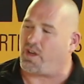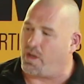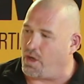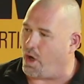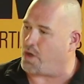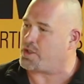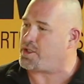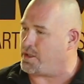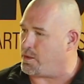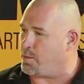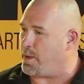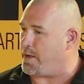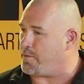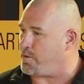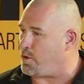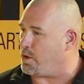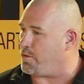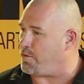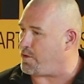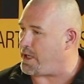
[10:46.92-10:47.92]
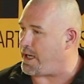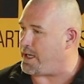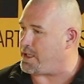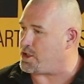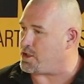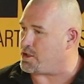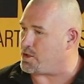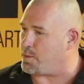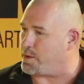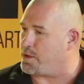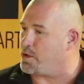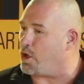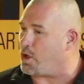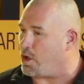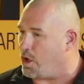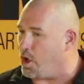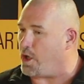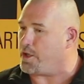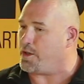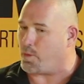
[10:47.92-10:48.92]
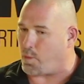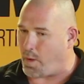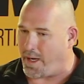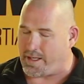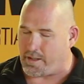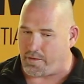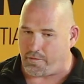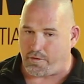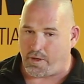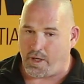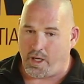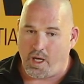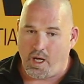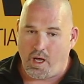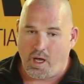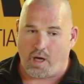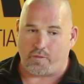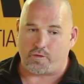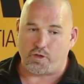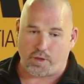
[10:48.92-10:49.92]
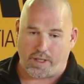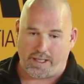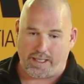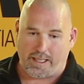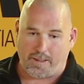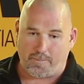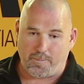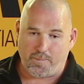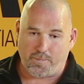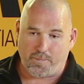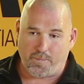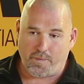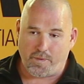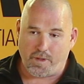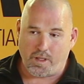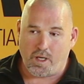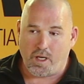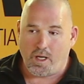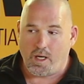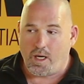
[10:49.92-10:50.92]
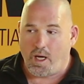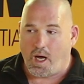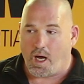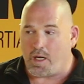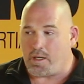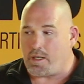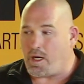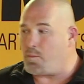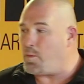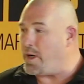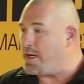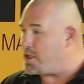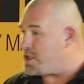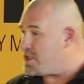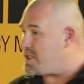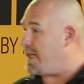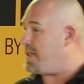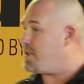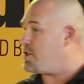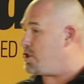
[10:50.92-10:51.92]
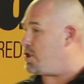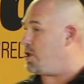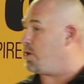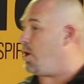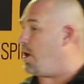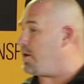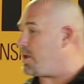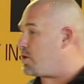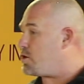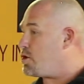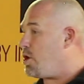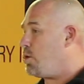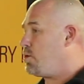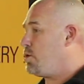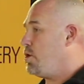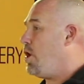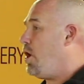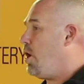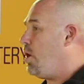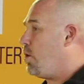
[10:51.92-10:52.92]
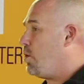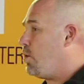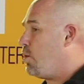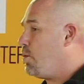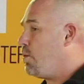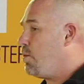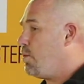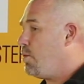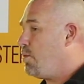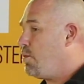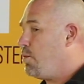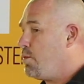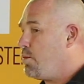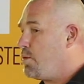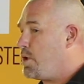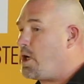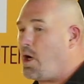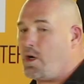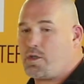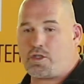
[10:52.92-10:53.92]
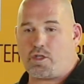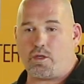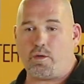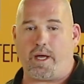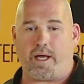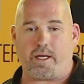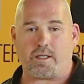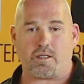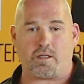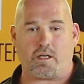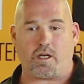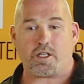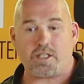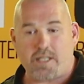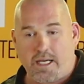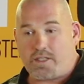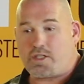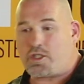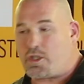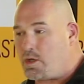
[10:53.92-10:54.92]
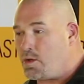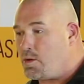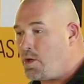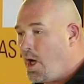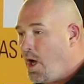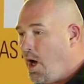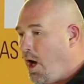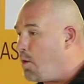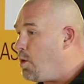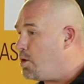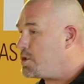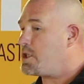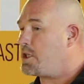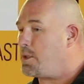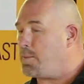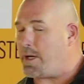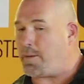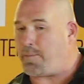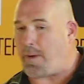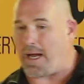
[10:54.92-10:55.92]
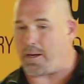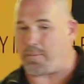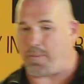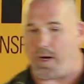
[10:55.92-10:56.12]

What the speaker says: a lot in the way of qualifications, with not a lot in the way of training. And when I said to you, I got told, no, you can't do it. And I said to you, I wanted to be a black